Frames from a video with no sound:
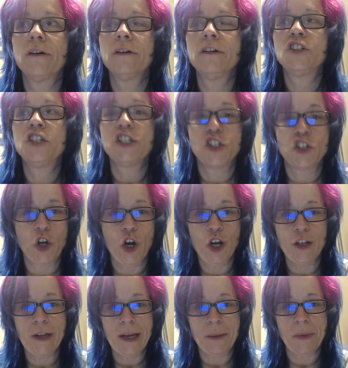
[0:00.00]
She's dark
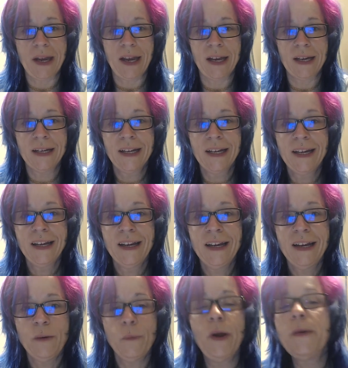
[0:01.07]
like me.
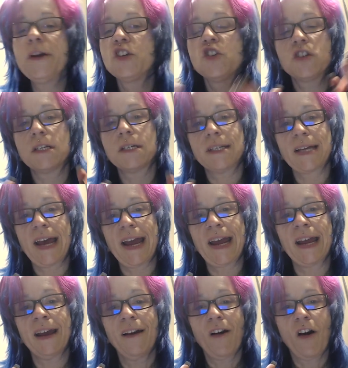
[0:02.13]
We always used to
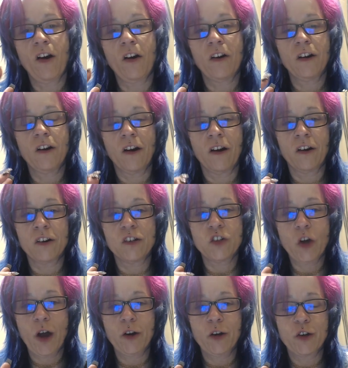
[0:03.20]
say our, our
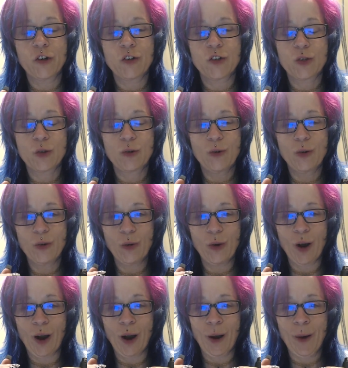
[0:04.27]
daughters...
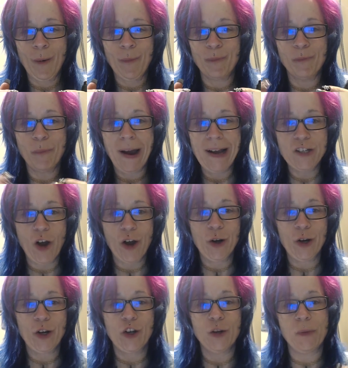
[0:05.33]
Um, my
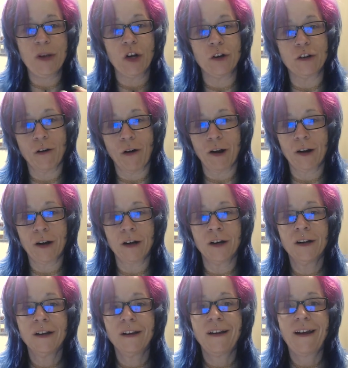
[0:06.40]
daughter could be her daughter,
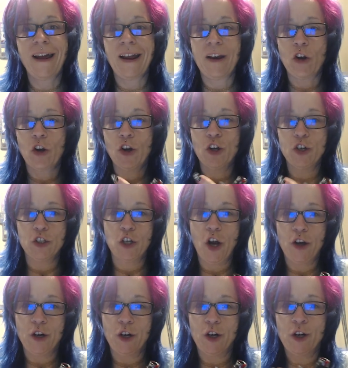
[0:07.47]
and her
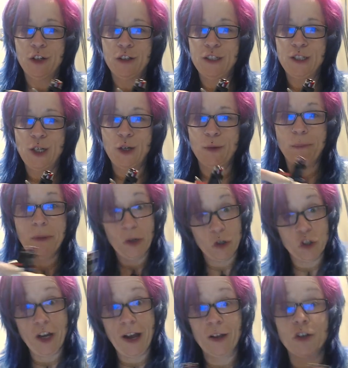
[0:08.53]
daughter, her middle
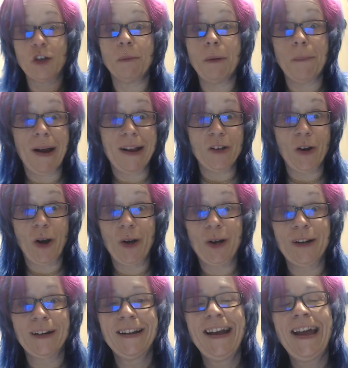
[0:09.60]
child, could be my
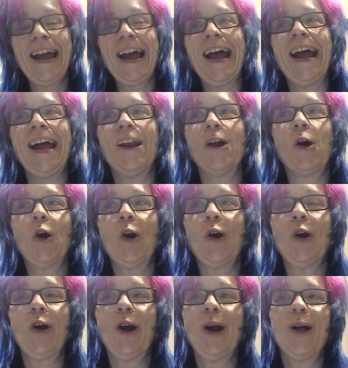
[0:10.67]
daughter. And
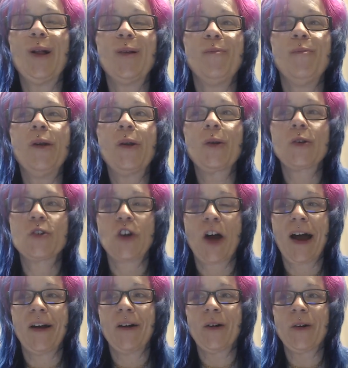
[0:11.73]
her middle
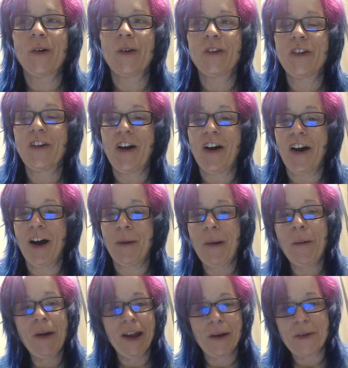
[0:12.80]
child... Um, I'm
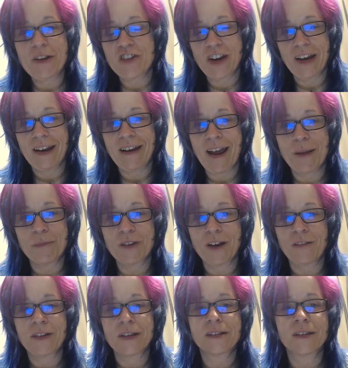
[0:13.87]
not going to mention any names,
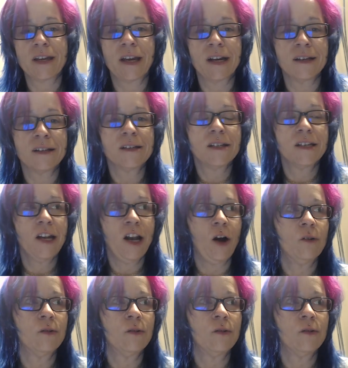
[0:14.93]
obviously, because, you know,